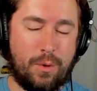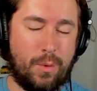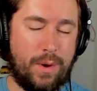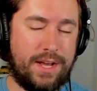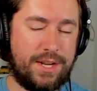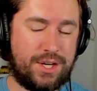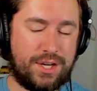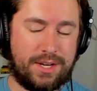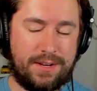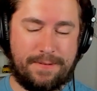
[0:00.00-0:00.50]

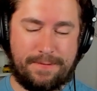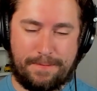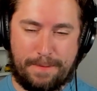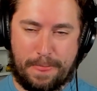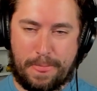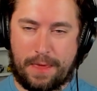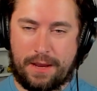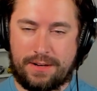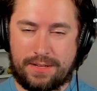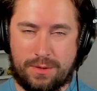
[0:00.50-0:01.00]
which
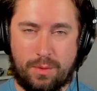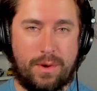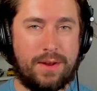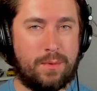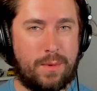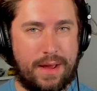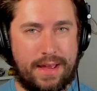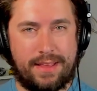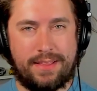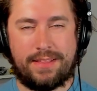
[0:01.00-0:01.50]
there's
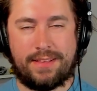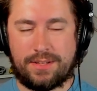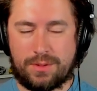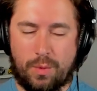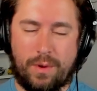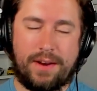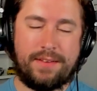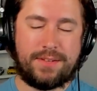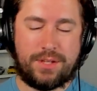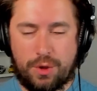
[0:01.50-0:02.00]
one
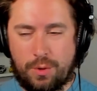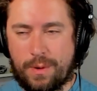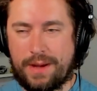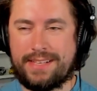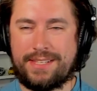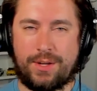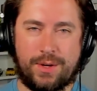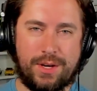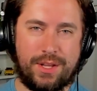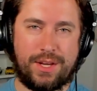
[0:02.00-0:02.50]
of two
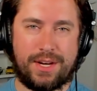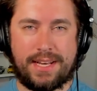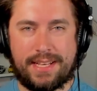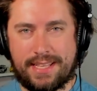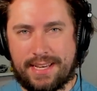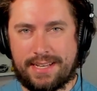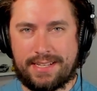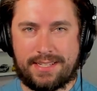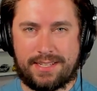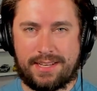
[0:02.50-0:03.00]
ways you can look
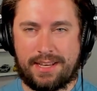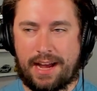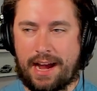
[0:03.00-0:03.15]
at this.